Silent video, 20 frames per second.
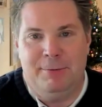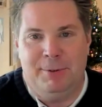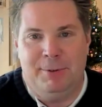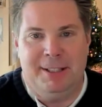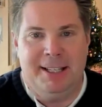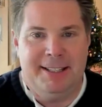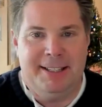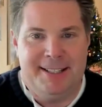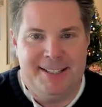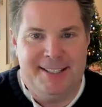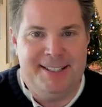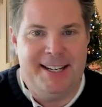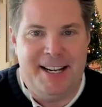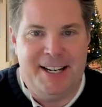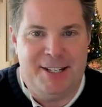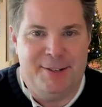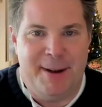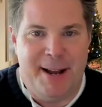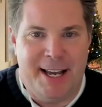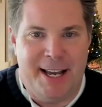friendly with like
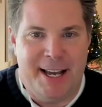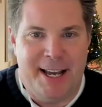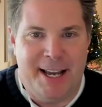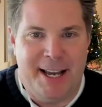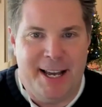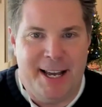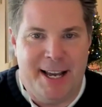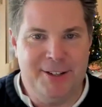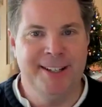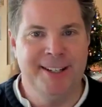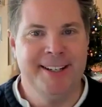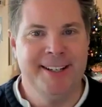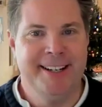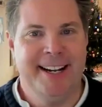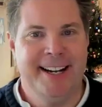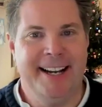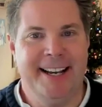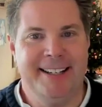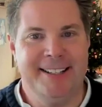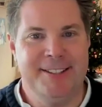the stage manager.